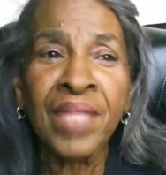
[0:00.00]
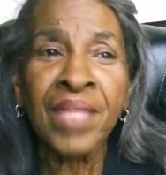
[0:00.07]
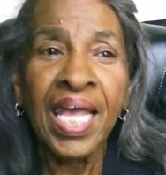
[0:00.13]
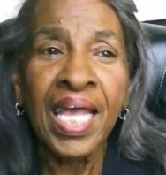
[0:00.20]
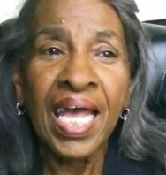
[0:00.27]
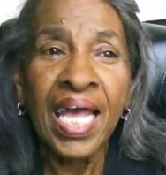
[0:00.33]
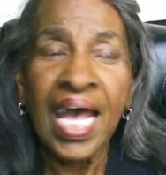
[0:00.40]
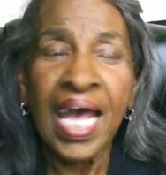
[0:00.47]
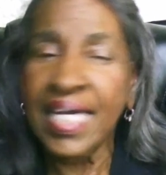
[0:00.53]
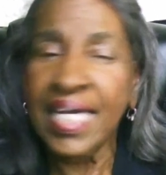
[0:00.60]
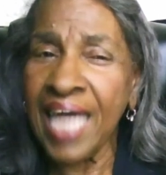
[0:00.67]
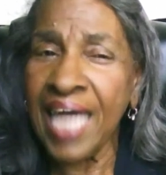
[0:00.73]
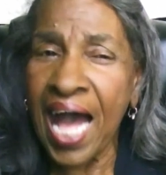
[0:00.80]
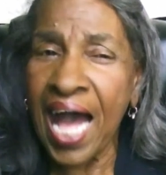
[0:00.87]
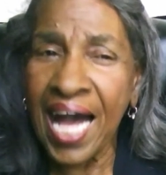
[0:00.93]
And
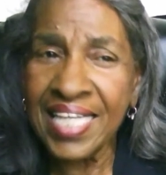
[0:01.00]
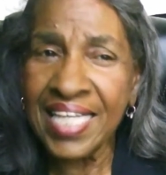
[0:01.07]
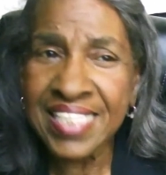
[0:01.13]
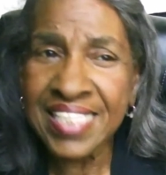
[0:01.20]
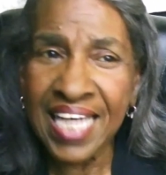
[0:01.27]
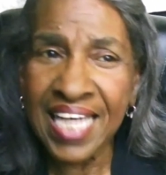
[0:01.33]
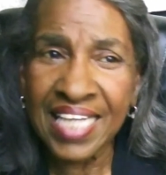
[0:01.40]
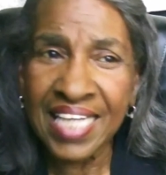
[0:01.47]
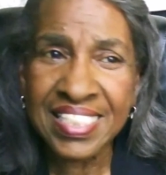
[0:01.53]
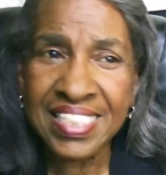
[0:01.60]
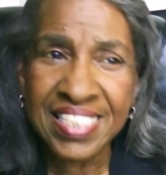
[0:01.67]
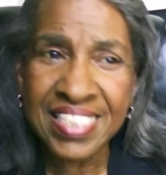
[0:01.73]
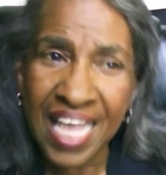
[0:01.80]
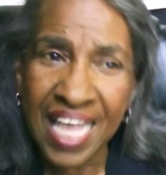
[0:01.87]
I said